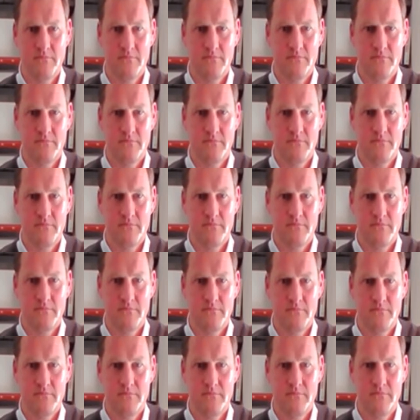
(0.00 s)

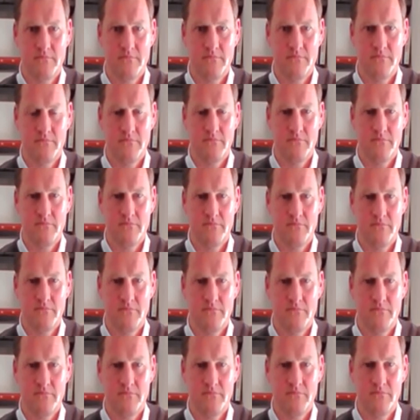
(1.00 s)

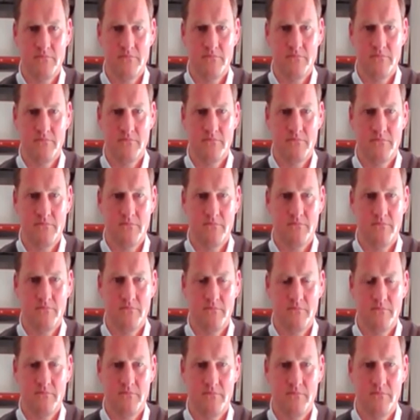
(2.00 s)

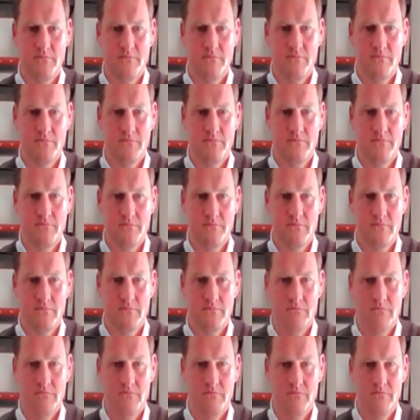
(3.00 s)

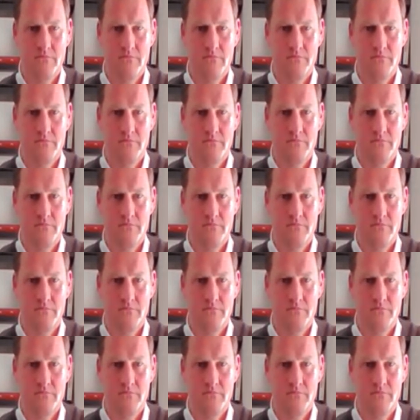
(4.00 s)
This person isn't speaking.